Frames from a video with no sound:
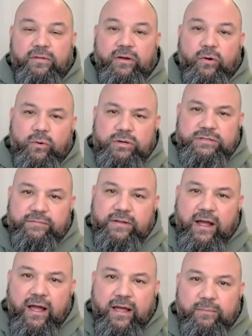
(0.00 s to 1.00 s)
over the course of
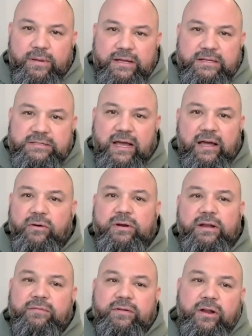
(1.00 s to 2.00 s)
time because I
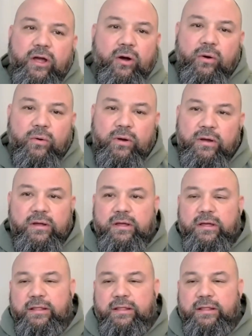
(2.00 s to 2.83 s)
don't even know